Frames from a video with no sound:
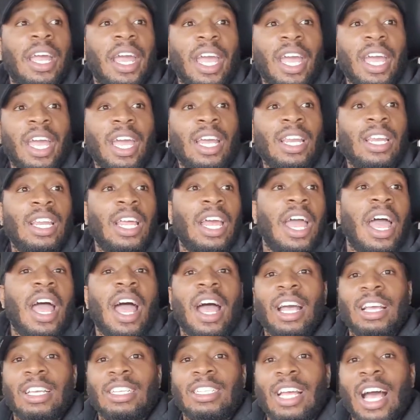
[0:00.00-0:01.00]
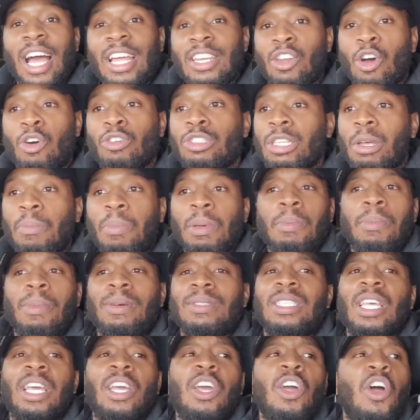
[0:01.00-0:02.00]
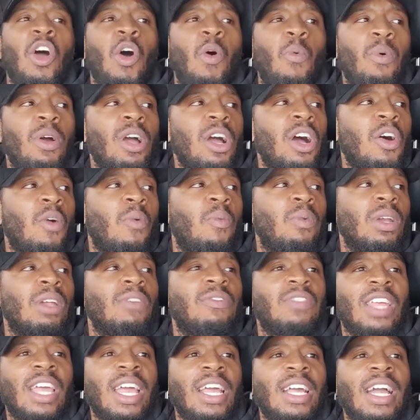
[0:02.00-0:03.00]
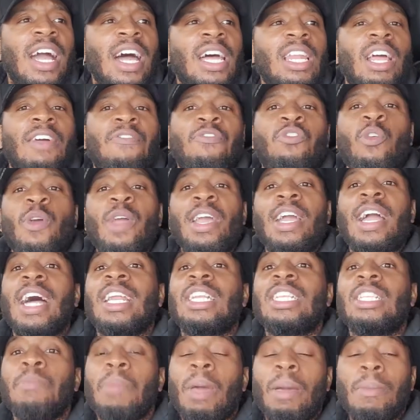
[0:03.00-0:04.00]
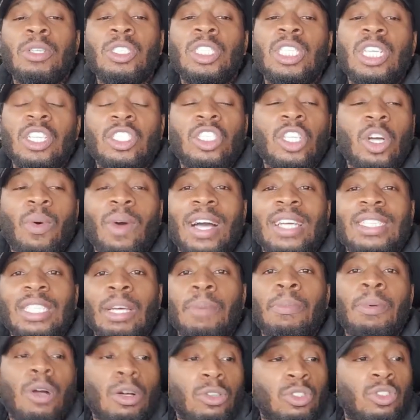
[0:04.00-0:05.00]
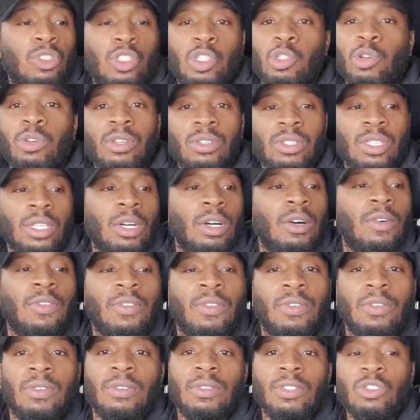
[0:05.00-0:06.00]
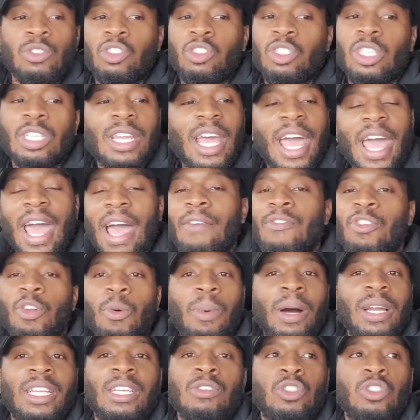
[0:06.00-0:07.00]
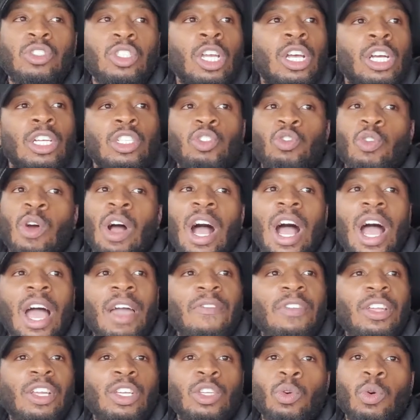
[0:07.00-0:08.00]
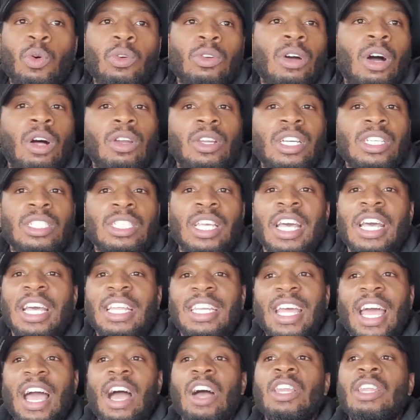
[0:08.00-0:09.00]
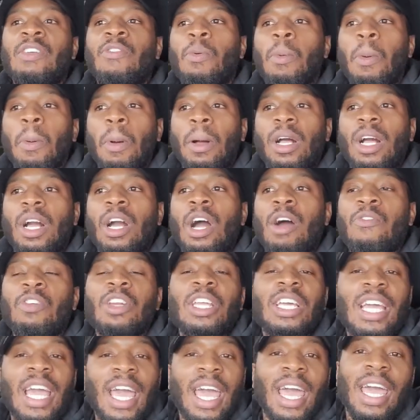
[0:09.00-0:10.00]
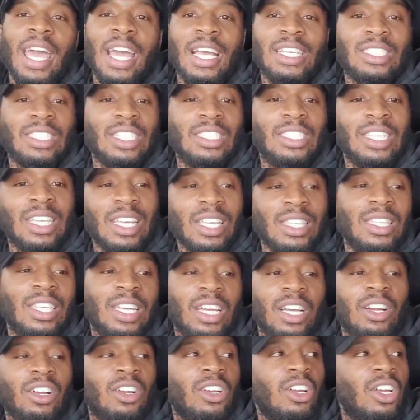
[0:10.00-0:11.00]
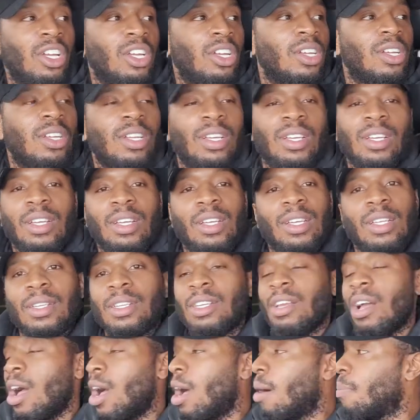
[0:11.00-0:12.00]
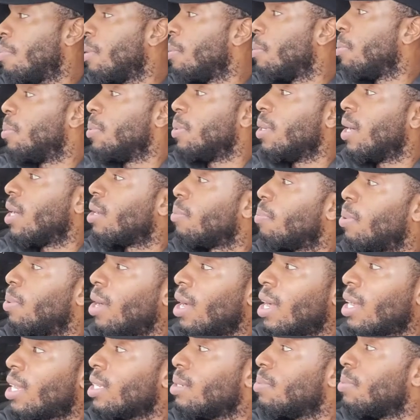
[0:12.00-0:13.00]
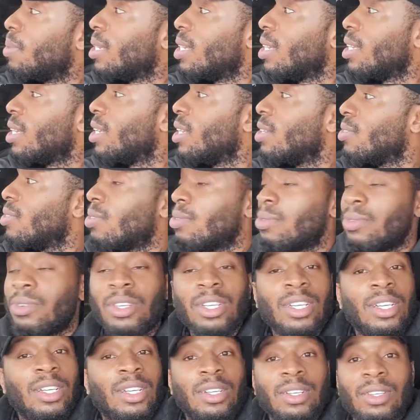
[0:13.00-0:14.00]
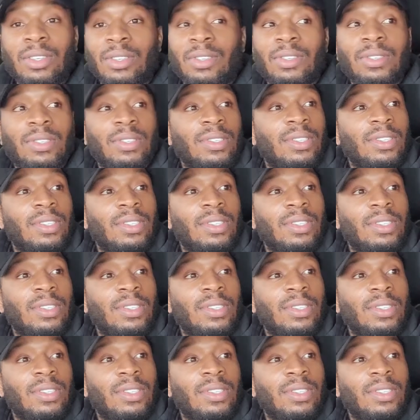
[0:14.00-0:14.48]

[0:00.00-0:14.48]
And I know some people might say, well, what if they ain't got it? If you ain't got it, then maybe you should get your ass up and go to the store yourself. You shouldn't have nobody else driving, doing all this. They don't even cover the gas just to get there. Y'all people be out of pocket, man. I'm real.